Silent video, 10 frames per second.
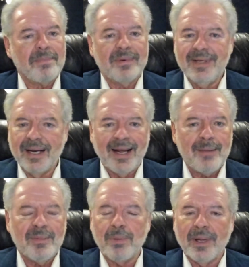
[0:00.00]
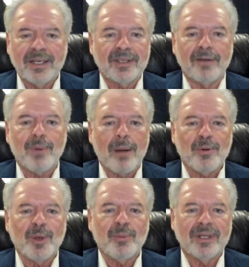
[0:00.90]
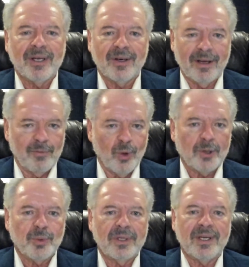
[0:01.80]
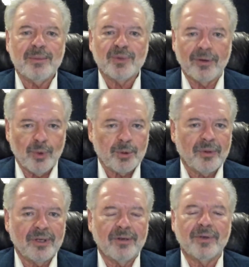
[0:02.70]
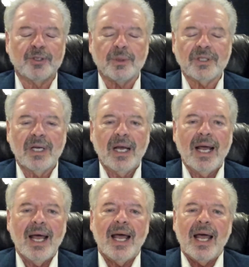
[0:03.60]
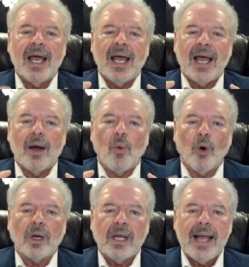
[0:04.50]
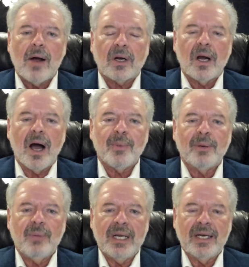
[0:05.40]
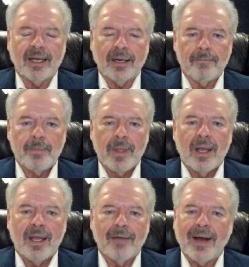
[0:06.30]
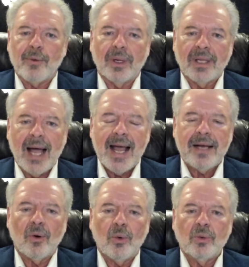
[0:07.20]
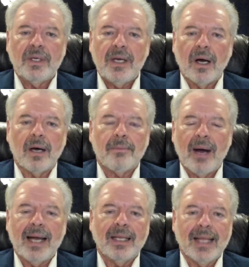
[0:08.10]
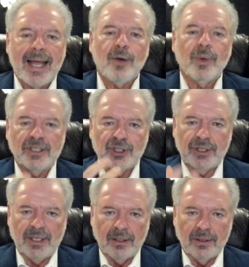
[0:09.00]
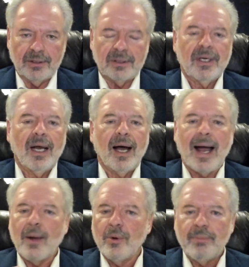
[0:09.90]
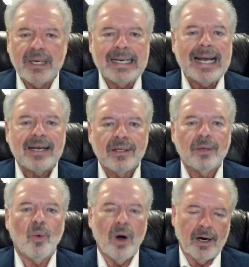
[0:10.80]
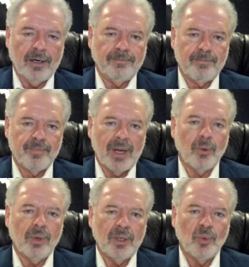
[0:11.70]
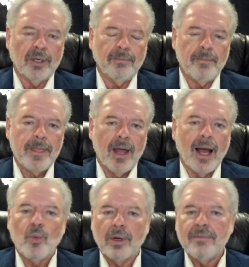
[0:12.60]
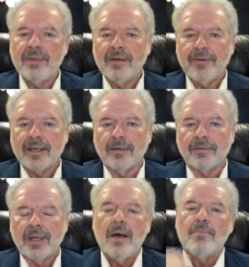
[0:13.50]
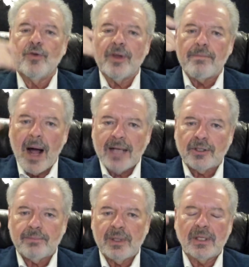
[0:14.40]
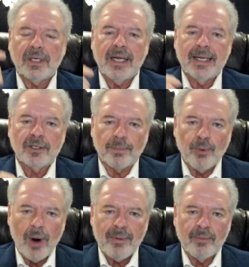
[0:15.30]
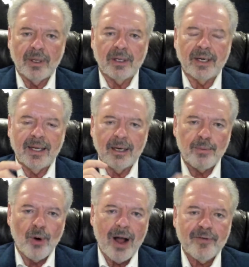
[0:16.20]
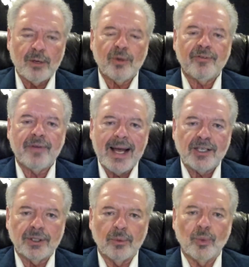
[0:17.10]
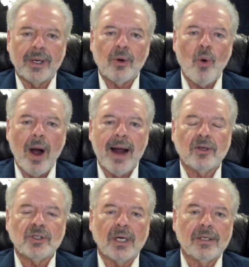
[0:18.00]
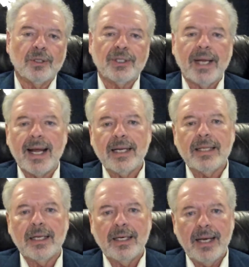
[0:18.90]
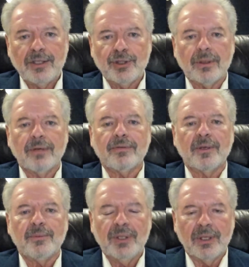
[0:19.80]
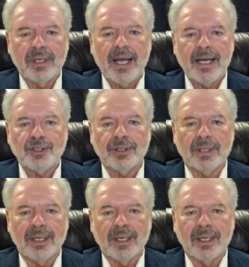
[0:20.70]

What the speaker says: You name the place, I've probably been there, and I've worked with teams. I've worked with individuals. Working out common meaning. If I relied only on my language skills, I would be dead in the water. I really would. I wouldn't be effective. Moving possibility into probability in a profitable fashion requires understanding the nature of communication.